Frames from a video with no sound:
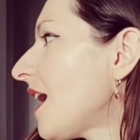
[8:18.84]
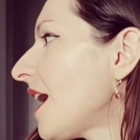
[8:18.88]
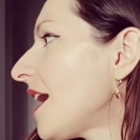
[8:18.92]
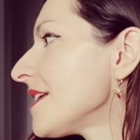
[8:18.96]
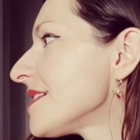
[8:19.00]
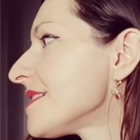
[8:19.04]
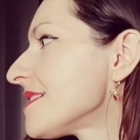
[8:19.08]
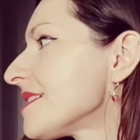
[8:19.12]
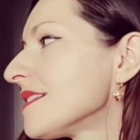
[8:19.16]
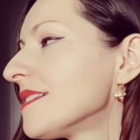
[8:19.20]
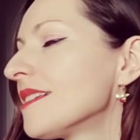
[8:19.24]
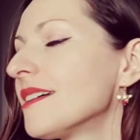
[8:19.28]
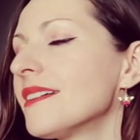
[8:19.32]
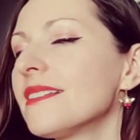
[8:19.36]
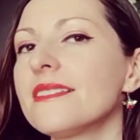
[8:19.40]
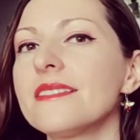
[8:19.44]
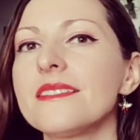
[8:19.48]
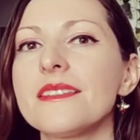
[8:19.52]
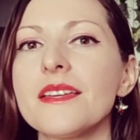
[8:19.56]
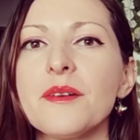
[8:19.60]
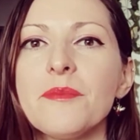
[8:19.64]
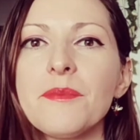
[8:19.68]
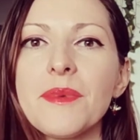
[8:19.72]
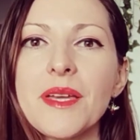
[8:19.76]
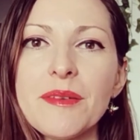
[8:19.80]
I see that
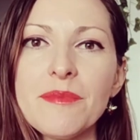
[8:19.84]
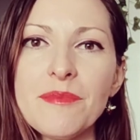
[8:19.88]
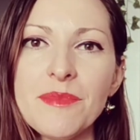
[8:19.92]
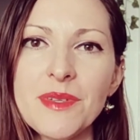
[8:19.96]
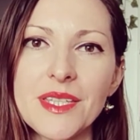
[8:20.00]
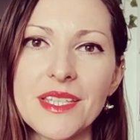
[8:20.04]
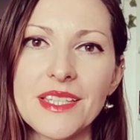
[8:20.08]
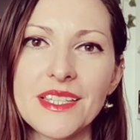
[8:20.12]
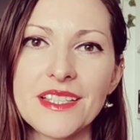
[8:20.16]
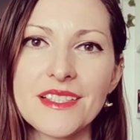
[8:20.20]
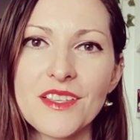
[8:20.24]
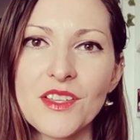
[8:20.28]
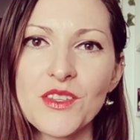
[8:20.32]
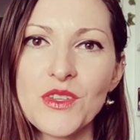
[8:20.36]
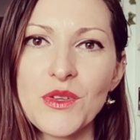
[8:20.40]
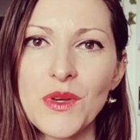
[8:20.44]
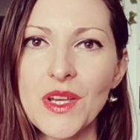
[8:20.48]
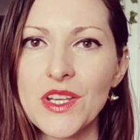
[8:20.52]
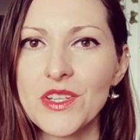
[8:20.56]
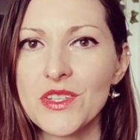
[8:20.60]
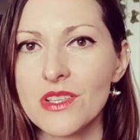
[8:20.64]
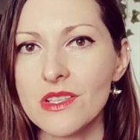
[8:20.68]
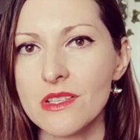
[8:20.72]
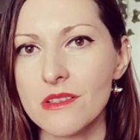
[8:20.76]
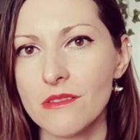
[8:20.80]
there may be
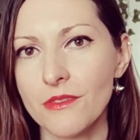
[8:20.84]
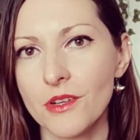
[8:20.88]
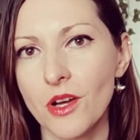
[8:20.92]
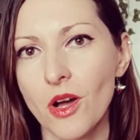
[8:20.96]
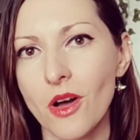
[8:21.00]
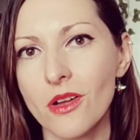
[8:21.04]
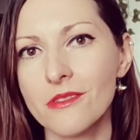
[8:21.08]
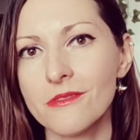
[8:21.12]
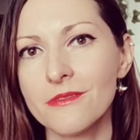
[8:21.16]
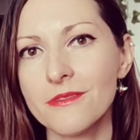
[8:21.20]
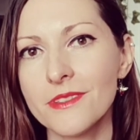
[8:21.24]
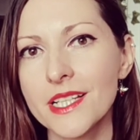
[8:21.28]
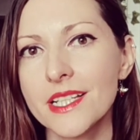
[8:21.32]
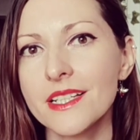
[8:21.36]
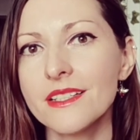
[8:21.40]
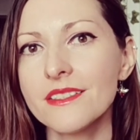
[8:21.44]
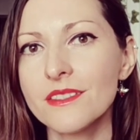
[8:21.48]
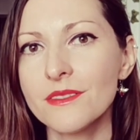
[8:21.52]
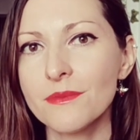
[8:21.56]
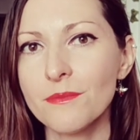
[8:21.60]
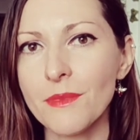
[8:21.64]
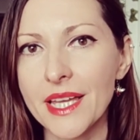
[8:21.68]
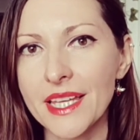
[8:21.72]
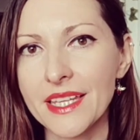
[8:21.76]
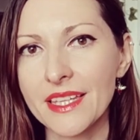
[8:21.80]
situations of
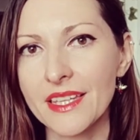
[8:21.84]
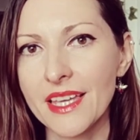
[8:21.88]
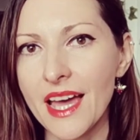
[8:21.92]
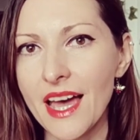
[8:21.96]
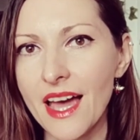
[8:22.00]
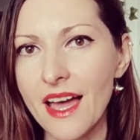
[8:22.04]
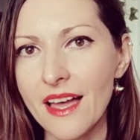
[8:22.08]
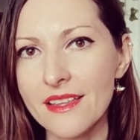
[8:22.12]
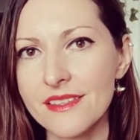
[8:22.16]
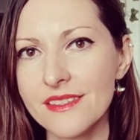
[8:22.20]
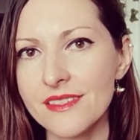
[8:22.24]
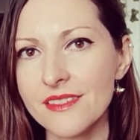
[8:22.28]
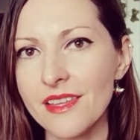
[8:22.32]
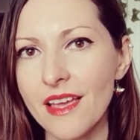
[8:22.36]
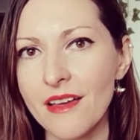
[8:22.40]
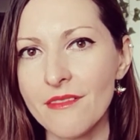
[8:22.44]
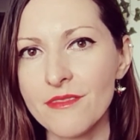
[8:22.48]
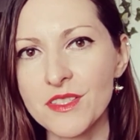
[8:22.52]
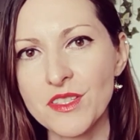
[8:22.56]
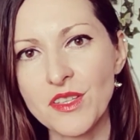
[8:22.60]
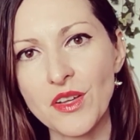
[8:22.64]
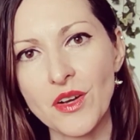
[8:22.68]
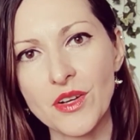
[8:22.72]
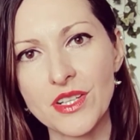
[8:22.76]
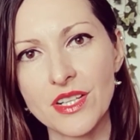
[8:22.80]
conflict. My cats have
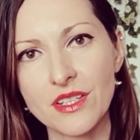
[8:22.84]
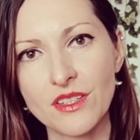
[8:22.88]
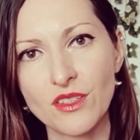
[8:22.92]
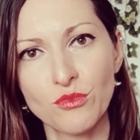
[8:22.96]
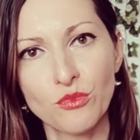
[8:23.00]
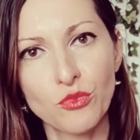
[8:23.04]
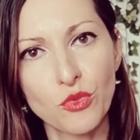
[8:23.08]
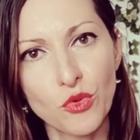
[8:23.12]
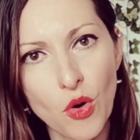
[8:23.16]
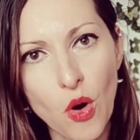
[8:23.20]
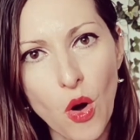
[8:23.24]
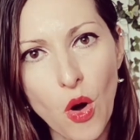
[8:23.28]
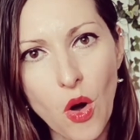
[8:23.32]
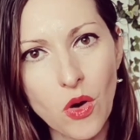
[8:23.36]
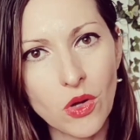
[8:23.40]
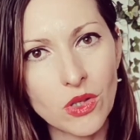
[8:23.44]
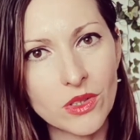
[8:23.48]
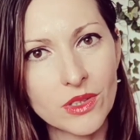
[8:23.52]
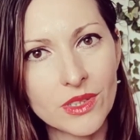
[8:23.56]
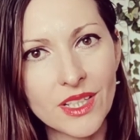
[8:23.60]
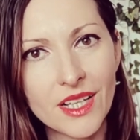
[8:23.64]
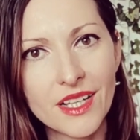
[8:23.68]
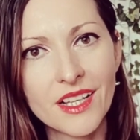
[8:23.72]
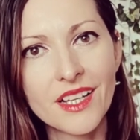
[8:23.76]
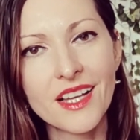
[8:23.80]
started a
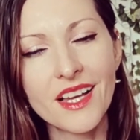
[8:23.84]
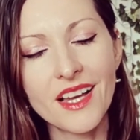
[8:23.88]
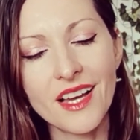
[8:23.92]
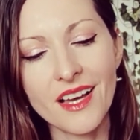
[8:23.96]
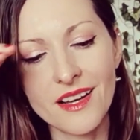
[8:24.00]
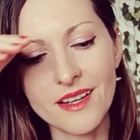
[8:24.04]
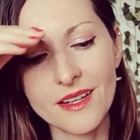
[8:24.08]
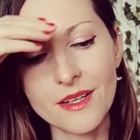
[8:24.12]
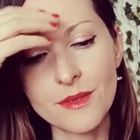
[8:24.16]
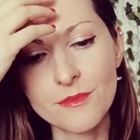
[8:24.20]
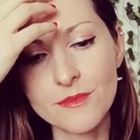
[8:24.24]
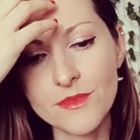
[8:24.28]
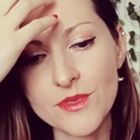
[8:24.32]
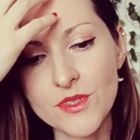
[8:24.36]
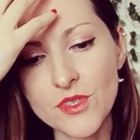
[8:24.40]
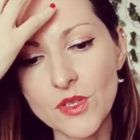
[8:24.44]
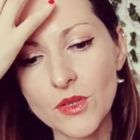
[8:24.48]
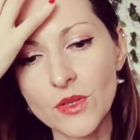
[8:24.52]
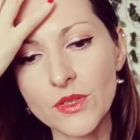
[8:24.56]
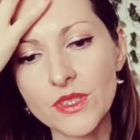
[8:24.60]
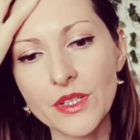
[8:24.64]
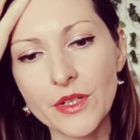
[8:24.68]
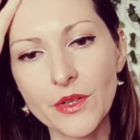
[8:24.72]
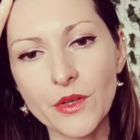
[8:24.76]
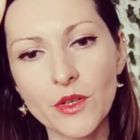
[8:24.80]
brawl.
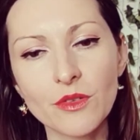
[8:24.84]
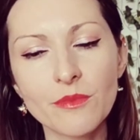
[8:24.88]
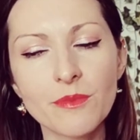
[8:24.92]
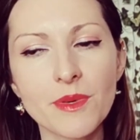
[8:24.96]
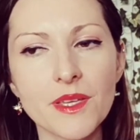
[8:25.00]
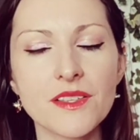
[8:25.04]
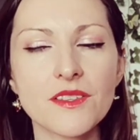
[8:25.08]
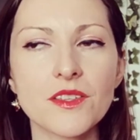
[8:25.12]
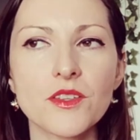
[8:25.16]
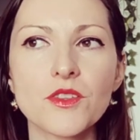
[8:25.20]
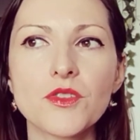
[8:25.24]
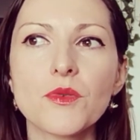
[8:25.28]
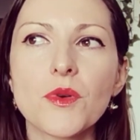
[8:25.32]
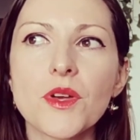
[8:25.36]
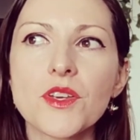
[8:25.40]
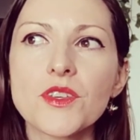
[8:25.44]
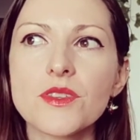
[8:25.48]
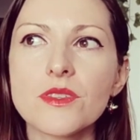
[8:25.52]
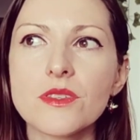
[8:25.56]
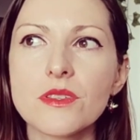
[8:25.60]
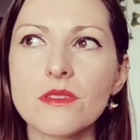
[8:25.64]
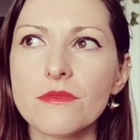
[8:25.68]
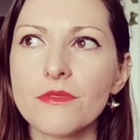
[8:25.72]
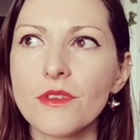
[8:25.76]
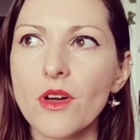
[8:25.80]
So there could be
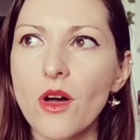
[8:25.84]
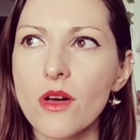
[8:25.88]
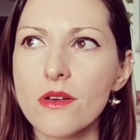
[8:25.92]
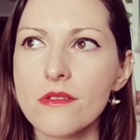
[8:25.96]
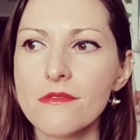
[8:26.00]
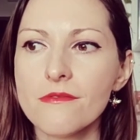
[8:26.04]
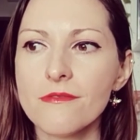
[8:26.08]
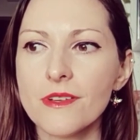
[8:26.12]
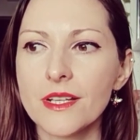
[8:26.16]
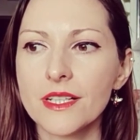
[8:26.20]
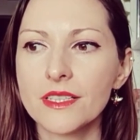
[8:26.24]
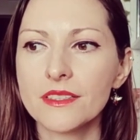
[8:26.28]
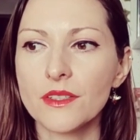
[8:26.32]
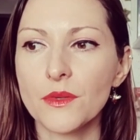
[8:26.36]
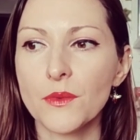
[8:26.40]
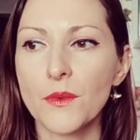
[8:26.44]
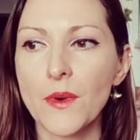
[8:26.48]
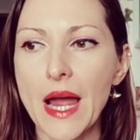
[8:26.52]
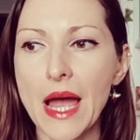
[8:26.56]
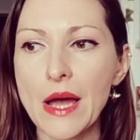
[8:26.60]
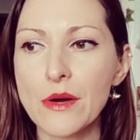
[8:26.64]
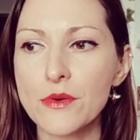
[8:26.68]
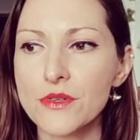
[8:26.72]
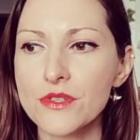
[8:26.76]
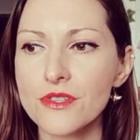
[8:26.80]
situations of conflict
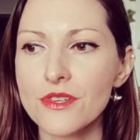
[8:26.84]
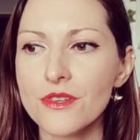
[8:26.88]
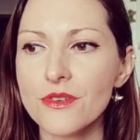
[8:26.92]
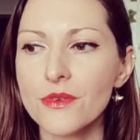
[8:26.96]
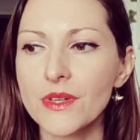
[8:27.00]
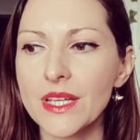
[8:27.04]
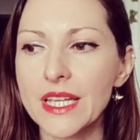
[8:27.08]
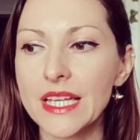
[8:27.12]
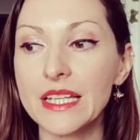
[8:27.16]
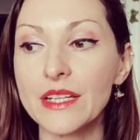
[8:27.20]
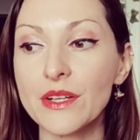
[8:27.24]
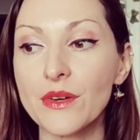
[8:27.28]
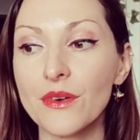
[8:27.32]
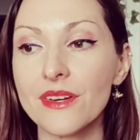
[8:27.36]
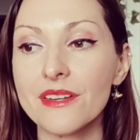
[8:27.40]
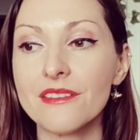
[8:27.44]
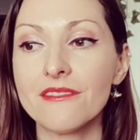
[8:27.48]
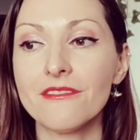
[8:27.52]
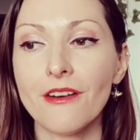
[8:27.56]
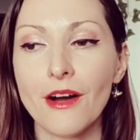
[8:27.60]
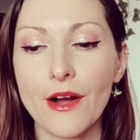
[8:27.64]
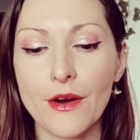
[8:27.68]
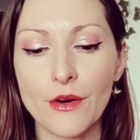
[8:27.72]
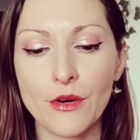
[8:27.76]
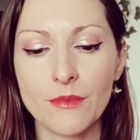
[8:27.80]
around you in your
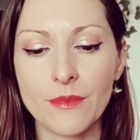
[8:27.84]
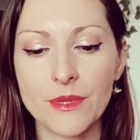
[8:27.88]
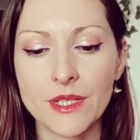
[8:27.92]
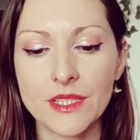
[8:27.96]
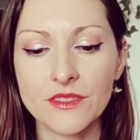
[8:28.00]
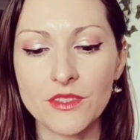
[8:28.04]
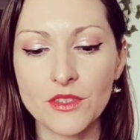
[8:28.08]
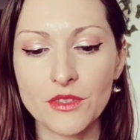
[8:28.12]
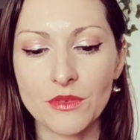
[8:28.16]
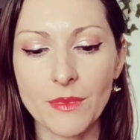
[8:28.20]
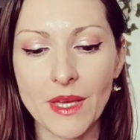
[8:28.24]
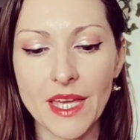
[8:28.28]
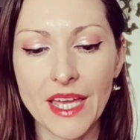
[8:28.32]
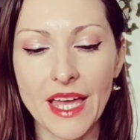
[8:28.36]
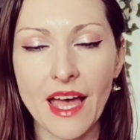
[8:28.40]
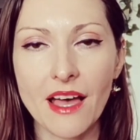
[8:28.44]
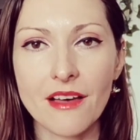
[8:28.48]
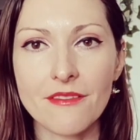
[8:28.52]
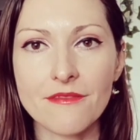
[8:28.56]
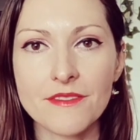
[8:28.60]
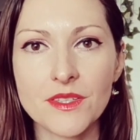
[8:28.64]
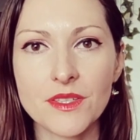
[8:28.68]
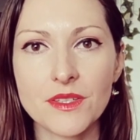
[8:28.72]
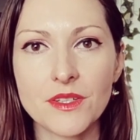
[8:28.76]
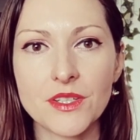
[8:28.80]
environment. You may
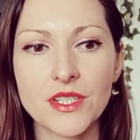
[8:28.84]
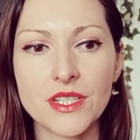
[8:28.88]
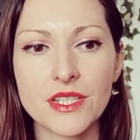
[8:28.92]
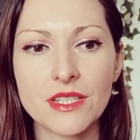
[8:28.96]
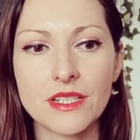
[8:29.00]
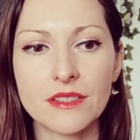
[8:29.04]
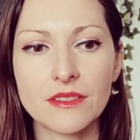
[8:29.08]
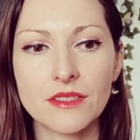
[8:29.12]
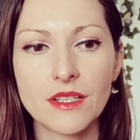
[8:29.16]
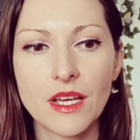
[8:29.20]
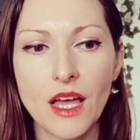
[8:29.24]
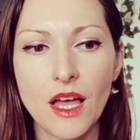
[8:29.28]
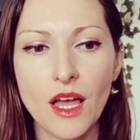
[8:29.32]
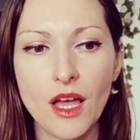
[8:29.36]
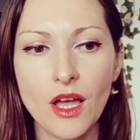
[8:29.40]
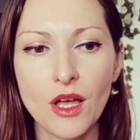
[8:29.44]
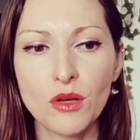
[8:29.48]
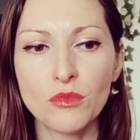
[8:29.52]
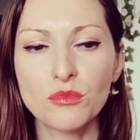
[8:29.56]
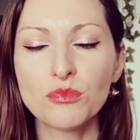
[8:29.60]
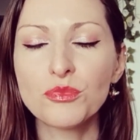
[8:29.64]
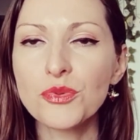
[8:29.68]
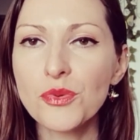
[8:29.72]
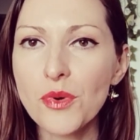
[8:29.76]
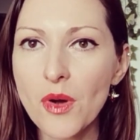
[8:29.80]
have certain
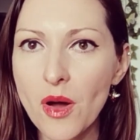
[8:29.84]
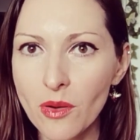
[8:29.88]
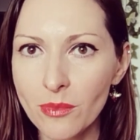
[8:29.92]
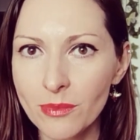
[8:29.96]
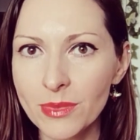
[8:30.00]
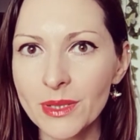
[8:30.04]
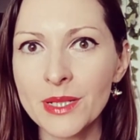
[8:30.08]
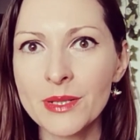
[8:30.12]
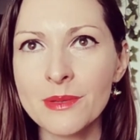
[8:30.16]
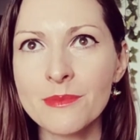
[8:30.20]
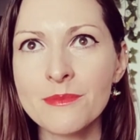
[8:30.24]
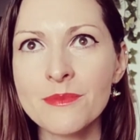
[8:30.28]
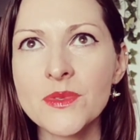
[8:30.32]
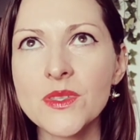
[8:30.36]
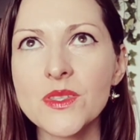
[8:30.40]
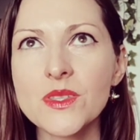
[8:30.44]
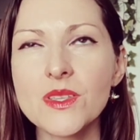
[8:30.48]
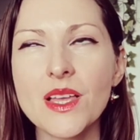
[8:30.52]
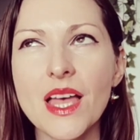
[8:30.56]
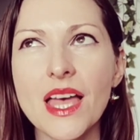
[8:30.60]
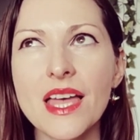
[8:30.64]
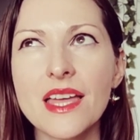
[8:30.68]
problems.